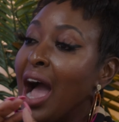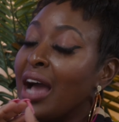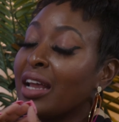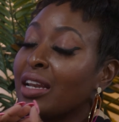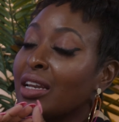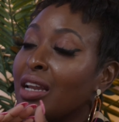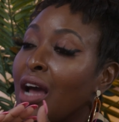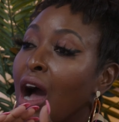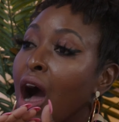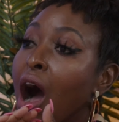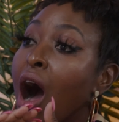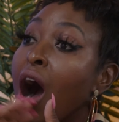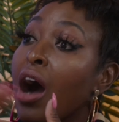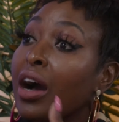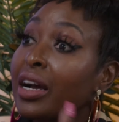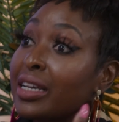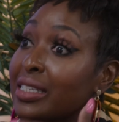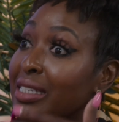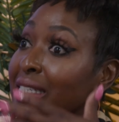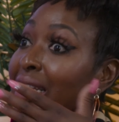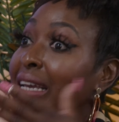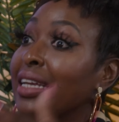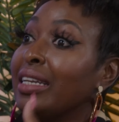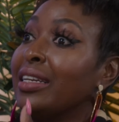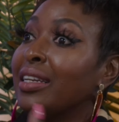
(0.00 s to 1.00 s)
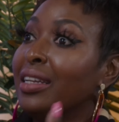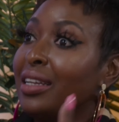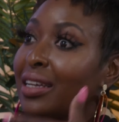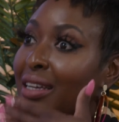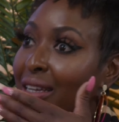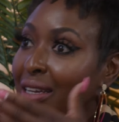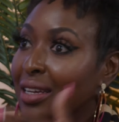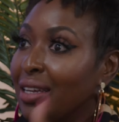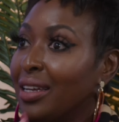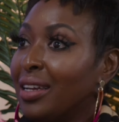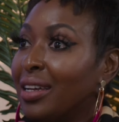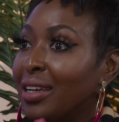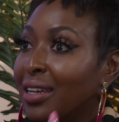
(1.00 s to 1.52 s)
and asking
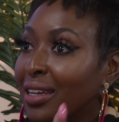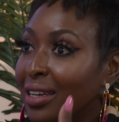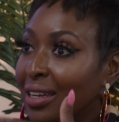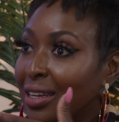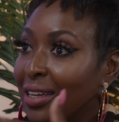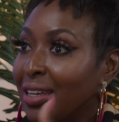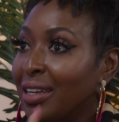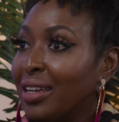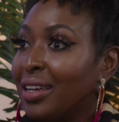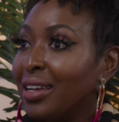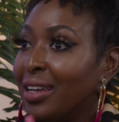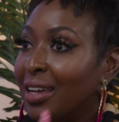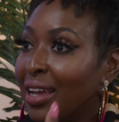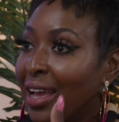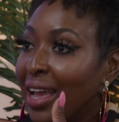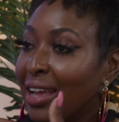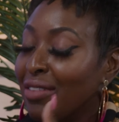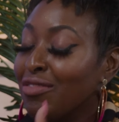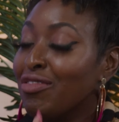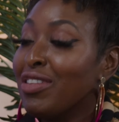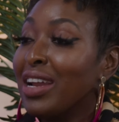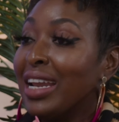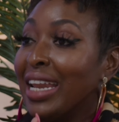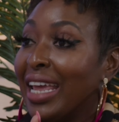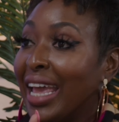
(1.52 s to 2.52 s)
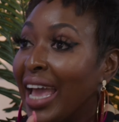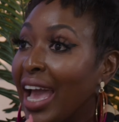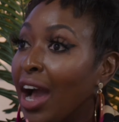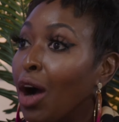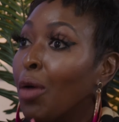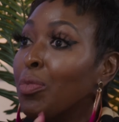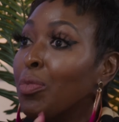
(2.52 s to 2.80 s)
really